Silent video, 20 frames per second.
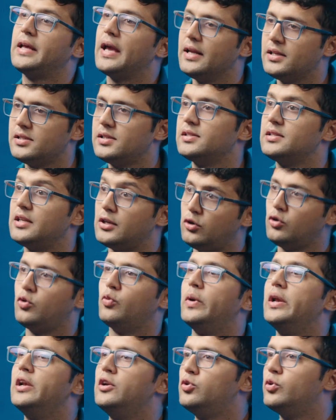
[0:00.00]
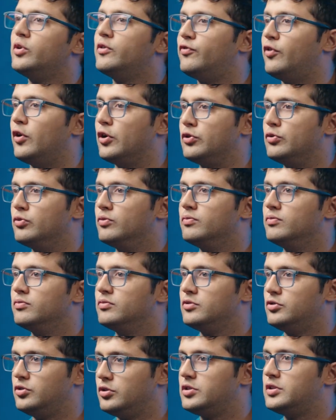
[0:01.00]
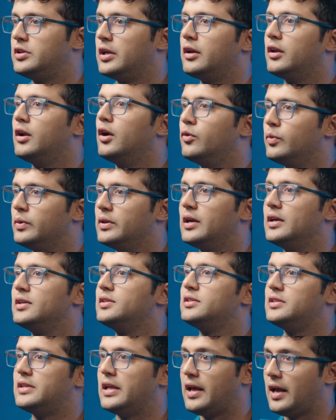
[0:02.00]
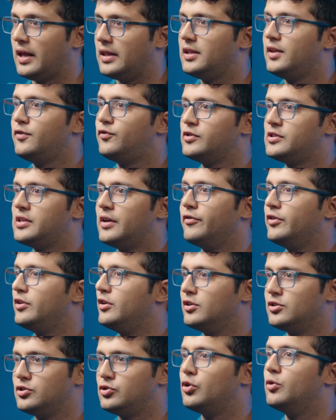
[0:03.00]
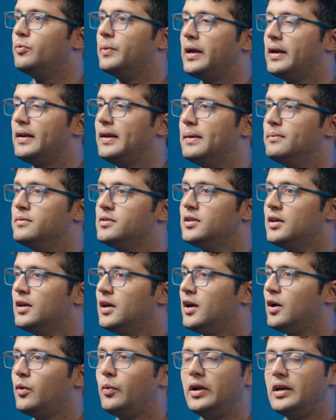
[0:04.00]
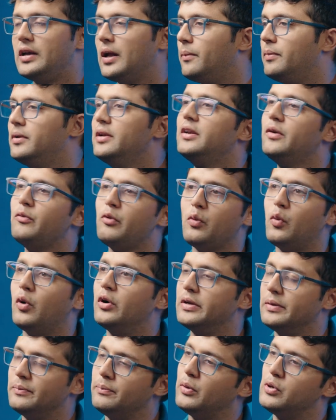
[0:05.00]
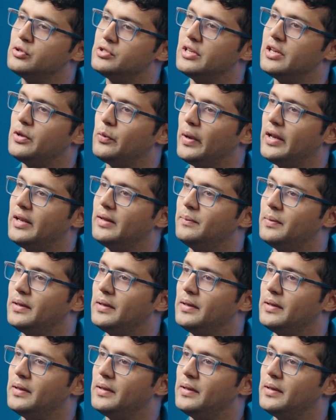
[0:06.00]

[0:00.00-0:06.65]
Care says that, look, we'll do it for you. Just stick around with us, stay healthy for 7 years, don't make claims. We'll double it and we won't impose any waiting